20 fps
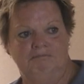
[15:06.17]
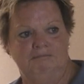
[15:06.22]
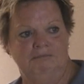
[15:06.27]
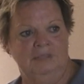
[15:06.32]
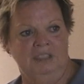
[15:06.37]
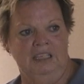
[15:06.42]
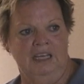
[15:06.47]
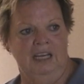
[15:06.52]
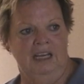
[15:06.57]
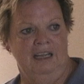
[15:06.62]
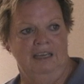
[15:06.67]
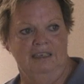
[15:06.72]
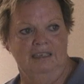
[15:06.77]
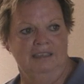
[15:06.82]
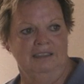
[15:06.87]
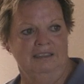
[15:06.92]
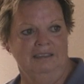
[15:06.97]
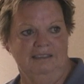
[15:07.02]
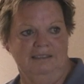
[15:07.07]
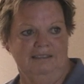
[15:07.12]
And
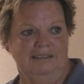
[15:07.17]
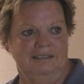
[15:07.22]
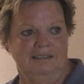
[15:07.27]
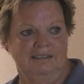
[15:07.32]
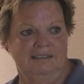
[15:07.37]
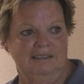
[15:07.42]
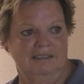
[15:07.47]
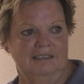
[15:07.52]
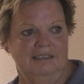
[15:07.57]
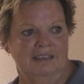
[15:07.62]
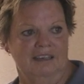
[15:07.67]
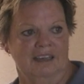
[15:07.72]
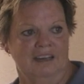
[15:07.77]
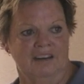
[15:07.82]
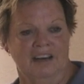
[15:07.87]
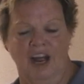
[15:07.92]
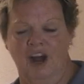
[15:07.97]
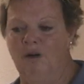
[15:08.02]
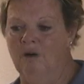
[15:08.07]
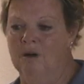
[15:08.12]

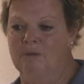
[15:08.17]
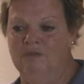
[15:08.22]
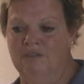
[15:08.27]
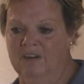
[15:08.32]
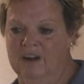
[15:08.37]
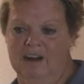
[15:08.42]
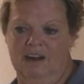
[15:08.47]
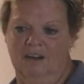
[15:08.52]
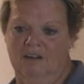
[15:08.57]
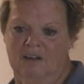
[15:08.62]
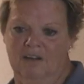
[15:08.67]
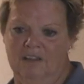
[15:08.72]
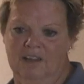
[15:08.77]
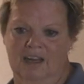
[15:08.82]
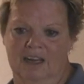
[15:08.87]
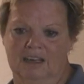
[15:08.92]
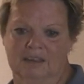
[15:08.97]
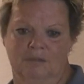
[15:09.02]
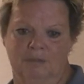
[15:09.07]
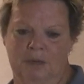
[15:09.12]
now I'm fighting all
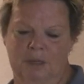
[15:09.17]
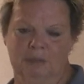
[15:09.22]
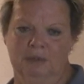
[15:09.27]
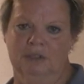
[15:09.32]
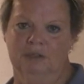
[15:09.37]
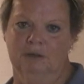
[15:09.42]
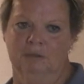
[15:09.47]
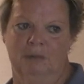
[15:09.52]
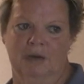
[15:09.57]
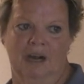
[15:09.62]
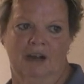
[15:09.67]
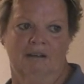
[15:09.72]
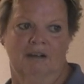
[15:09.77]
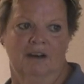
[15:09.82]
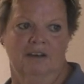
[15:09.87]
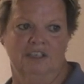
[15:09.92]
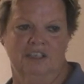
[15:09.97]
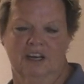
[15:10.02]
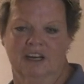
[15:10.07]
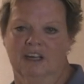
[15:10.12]
that. People do a background
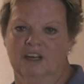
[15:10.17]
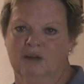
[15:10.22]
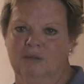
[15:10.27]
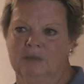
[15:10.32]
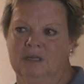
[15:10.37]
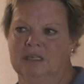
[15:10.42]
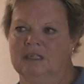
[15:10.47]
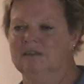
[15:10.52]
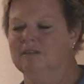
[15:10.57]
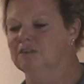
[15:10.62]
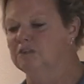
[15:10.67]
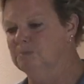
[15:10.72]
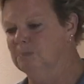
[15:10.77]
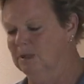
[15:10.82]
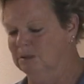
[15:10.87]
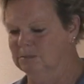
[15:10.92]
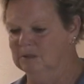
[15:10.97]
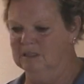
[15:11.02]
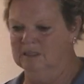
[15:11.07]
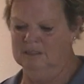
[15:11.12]
check on me, and there's
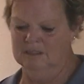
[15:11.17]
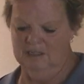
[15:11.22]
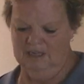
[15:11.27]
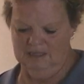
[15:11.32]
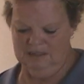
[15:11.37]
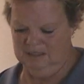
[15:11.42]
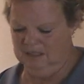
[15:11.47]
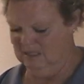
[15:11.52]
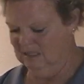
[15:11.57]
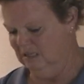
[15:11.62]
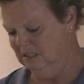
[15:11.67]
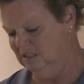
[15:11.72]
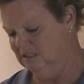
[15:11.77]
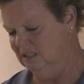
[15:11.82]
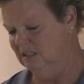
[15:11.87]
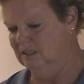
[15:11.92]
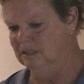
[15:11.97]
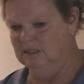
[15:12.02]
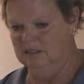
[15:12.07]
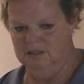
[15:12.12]
public
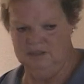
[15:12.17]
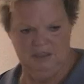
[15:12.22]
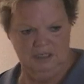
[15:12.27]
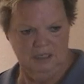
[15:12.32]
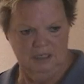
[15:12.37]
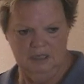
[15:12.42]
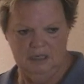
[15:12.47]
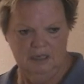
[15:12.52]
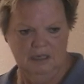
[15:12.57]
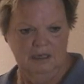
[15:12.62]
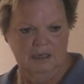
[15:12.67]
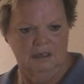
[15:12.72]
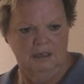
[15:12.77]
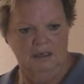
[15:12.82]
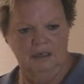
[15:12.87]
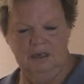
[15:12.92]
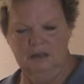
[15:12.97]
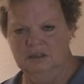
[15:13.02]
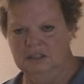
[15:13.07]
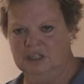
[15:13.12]
intoxication. There's
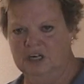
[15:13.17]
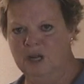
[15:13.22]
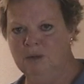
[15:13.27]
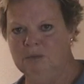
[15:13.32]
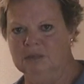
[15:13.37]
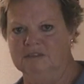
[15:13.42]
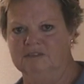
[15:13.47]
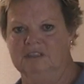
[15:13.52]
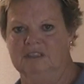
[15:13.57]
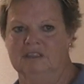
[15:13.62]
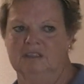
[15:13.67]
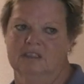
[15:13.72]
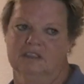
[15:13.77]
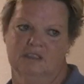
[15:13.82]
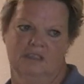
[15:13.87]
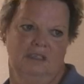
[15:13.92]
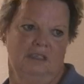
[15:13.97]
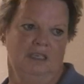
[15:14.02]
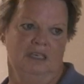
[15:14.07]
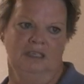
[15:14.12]
shoplifting. There's a
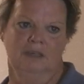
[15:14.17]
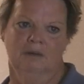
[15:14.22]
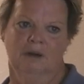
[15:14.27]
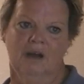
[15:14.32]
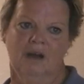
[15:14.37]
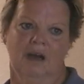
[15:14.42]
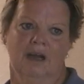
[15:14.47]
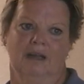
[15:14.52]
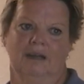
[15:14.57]
DUI.